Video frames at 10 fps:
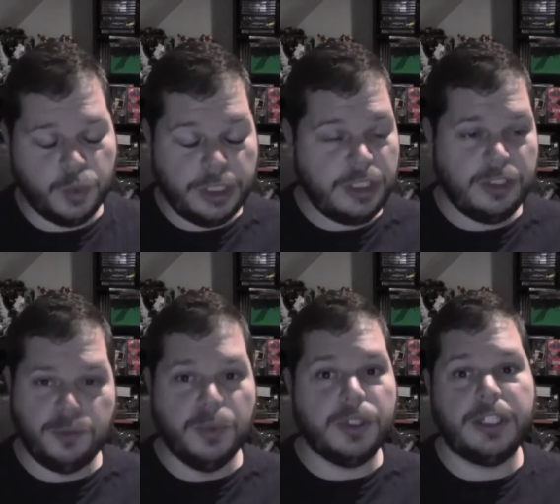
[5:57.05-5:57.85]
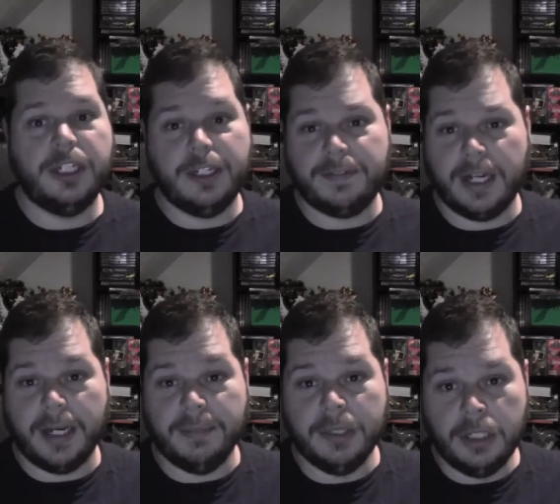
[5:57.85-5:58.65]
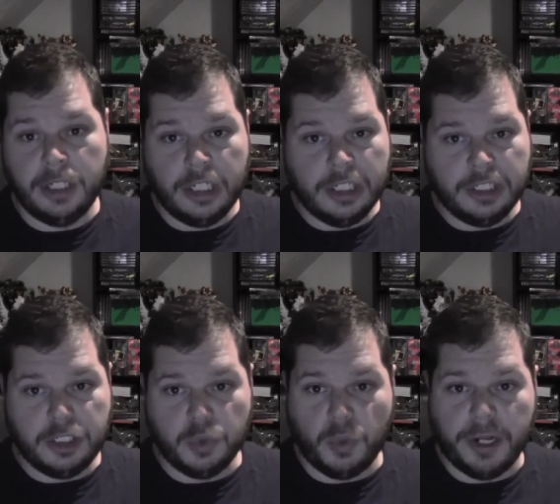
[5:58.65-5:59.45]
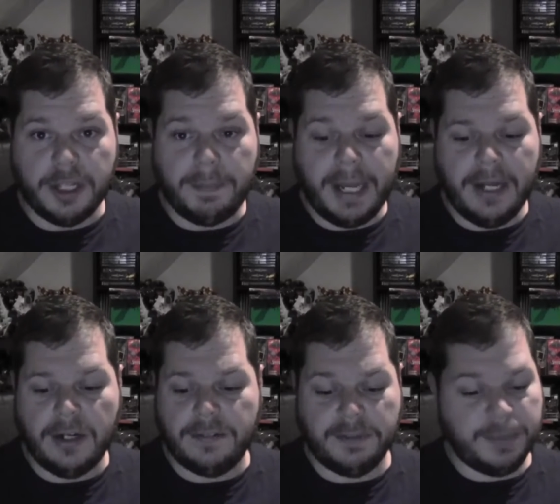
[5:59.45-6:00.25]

which is more than enough time to run the panel off.